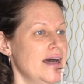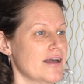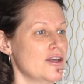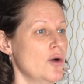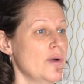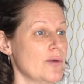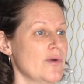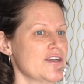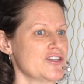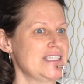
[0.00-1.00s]
going. When
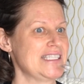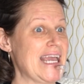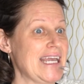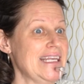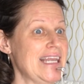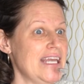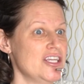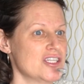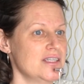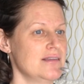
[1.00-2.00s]
there's
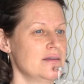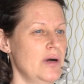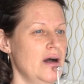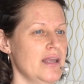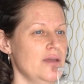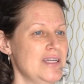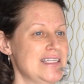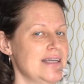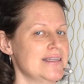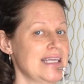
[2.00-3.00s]
stagnation in the body, we
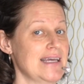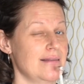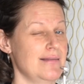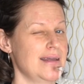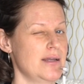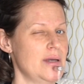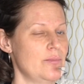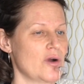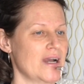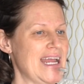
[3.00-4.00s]
tend to get a little bit
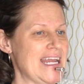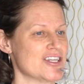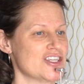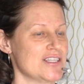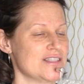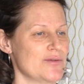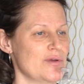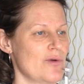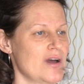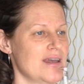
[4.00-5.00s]
more anxious, so we
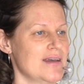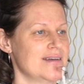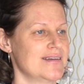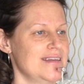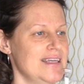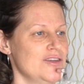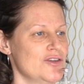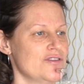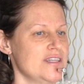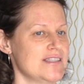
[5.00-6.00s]
want to
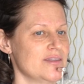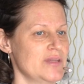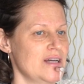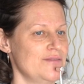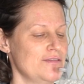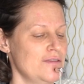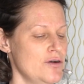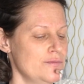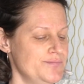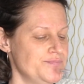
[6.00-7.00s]
increase the blood
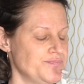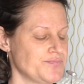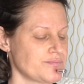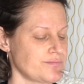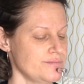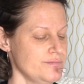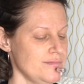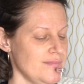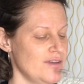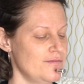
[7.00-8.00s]
flow.
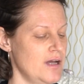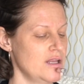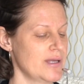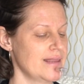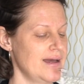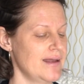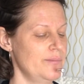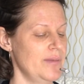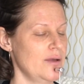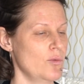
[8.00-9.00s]
Following that up
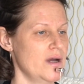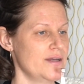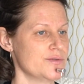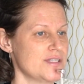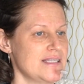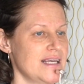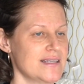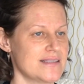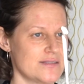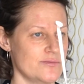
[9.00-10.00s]
by
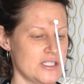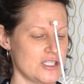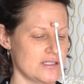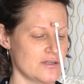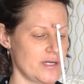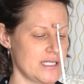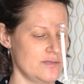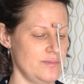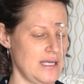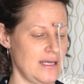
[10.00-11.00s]
106, which is going to
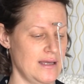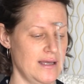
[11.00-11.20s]
be